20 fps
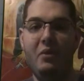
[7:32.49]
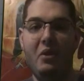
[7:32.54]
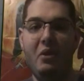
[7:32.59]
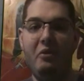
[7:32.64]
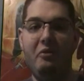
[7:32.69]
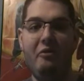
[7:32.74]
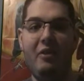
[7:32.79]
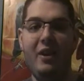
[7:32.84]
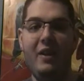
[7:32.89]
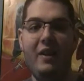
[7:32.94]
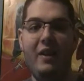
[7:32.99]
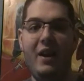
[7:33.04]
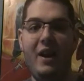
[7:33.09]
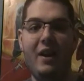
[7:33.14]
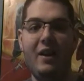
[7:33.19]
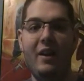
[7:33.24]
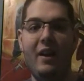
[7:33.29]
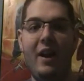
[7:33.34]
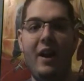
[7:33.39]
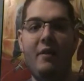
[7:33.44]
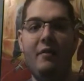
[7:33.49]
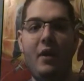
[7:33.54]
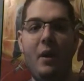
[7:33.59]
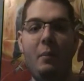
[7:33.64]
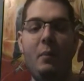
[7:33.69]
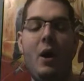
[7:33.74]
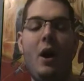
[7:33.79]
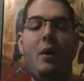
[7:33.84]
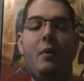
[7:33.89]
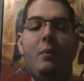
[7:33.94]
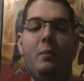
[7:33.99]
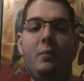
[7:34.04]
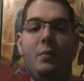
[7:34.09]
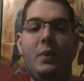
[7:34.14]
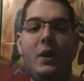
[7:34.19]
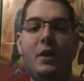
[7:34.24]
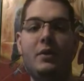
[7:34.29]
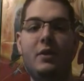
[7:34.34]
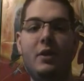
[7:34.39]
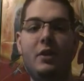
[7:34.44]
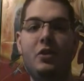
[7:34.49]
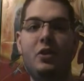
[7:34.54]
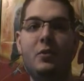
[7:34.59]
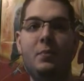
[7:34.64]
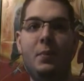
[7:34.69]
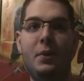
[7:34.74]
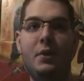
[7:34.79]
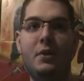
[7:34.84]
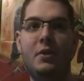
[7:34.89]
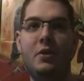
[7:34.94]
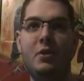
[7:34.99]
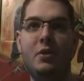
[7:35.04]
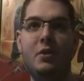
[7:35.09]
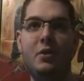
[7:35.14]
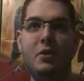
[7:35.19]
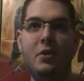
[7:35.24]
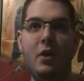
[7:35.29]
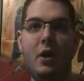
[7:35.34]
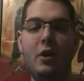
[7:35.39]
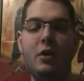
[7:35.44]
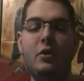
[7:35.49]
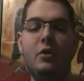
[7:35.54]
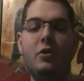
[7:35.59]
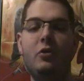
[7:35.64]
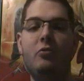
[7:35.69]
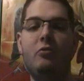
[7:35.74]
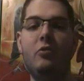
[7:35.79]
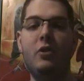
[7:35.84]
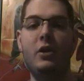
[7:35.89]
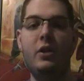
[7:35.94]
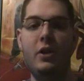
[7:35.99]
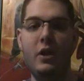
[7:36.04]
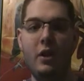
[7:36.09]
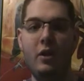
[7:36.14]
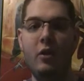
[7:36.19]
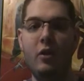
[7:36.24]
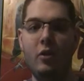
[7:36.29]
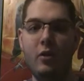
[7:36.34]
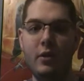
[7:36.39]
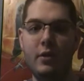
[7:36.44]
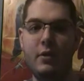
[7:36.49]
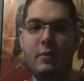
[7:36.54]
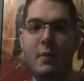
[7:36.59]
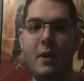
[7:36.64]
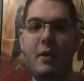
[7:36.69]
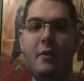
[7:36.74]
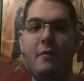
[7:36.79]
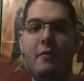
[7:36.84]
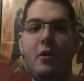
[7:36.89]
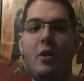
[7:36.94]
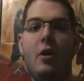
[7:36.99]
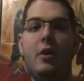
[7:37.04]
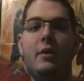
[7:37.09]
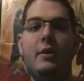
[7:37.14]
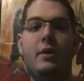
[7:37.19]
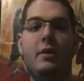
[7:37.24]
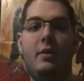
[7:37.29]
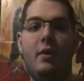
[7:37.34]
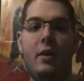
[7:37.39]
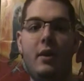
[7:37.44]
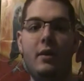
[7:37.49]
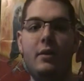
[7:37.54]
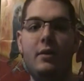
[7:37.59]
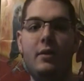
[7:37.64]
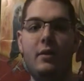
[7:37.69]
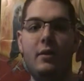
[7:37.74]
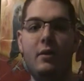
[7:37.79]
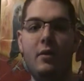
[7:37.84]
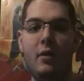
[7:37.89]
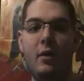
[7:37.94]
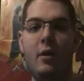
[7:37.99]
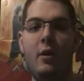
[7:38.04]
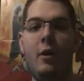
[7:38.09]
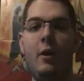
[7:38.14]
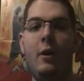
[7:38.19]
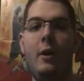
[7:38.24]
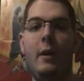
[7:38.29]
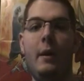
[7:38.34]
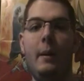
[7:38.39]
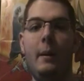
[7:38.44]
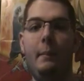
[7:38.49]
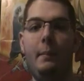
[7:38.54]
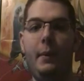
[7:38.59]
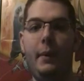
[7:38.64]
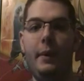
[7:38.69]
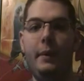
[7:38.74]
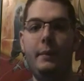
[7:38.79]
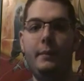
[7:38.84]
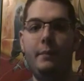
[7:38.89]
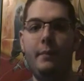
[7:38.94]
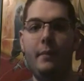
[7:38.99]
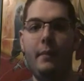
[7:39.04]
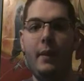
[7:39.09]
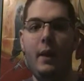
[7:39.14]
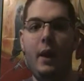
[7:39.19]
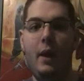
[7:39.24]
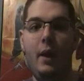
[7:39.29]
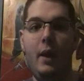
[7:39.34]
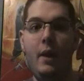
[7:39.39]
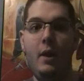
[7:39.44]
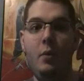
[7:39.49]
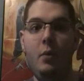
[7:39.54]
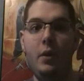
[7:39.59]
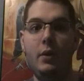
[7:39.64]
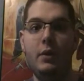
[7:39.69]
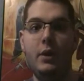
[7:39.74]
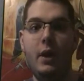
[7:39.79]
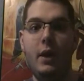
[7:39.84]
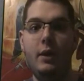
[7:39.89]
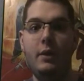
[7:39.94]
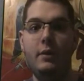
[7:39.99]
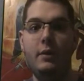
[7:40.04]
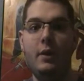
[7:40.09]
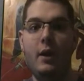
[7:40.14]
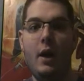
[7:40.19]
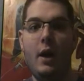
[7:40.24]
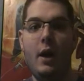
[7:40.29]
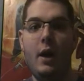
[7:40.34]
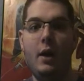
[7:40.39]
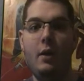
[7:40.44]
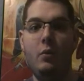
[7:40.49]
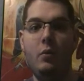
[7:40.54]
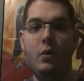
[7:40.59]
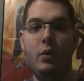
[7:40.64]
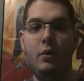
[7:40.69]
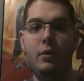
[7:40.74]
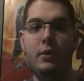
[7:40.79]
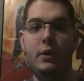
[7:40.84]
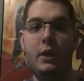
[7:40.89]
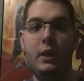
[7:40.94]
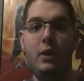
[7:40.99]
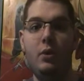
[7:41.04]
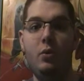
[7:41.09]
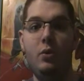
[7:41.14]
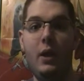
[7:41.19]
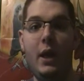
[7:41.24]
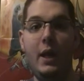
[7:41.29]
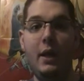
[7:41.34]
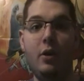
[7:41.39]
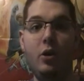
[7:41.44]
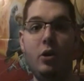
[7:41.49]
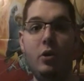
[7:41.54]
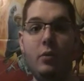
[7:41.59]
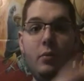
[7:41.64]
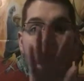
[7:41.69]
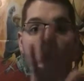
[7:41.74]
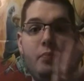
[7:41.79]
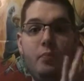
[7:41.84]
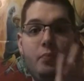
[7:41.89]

really not going to have that problem, because they just put such ridiculous amount of thoughts into this. But anyways, guys, I will see you later.